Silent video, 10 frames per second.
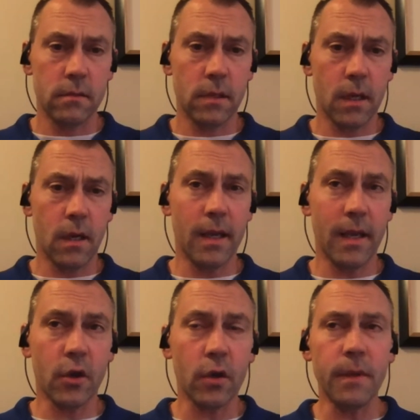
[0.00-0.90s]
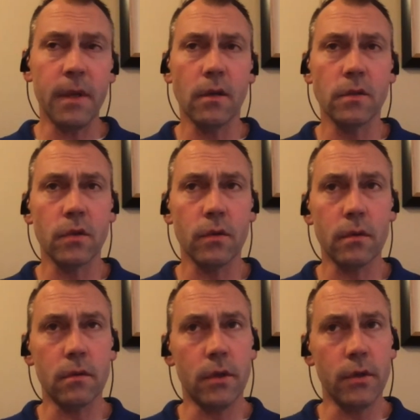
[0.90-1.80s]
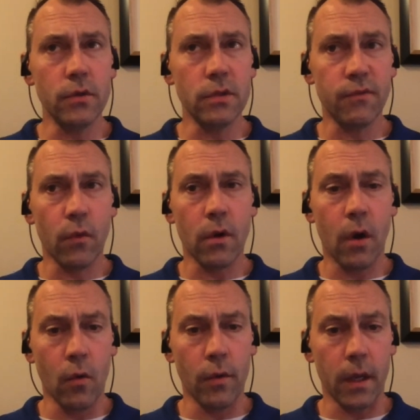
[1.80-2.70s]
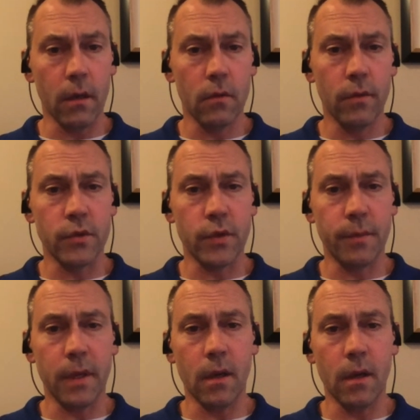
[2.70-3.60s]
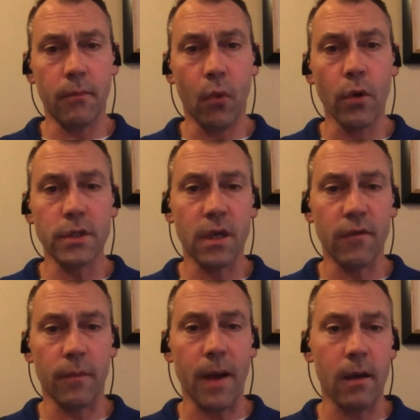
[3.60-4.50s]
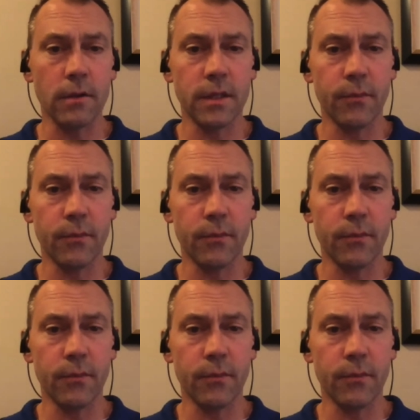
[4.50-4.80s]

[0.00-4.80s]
Uh, it could be also used for honing, which would be a portion of a polishing